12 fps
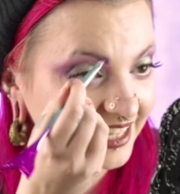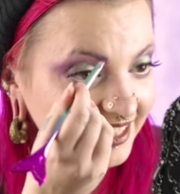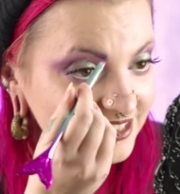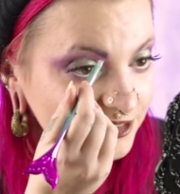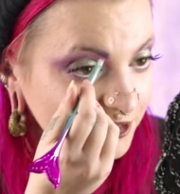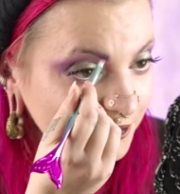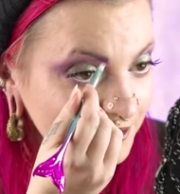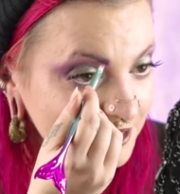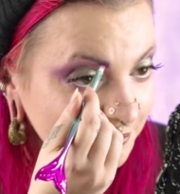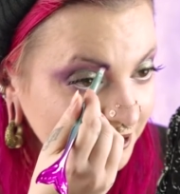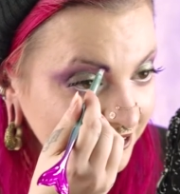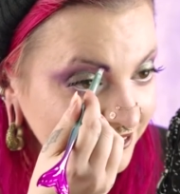So it's
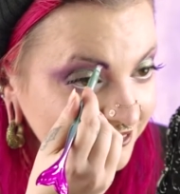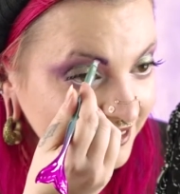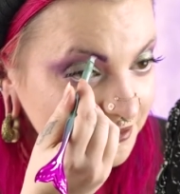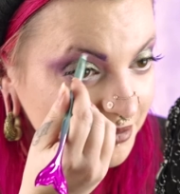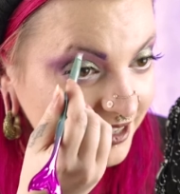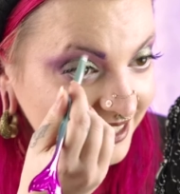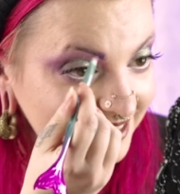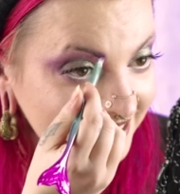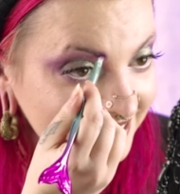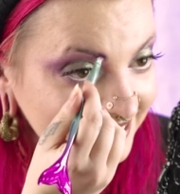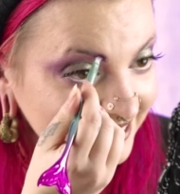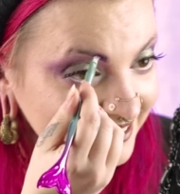about a
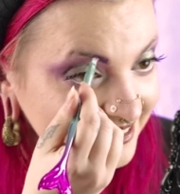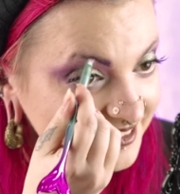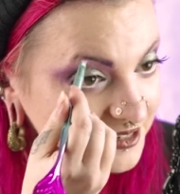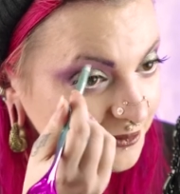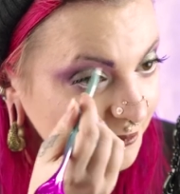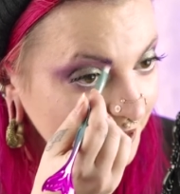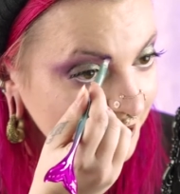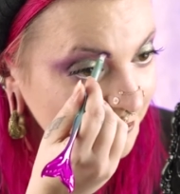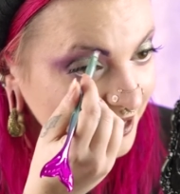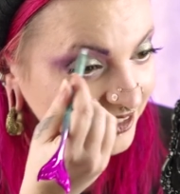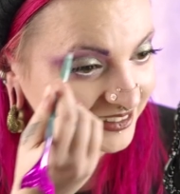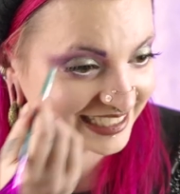vampire that doesn't want to
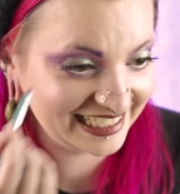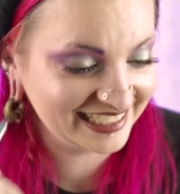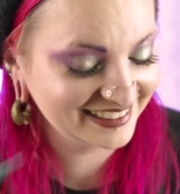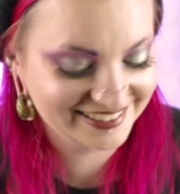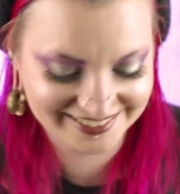marry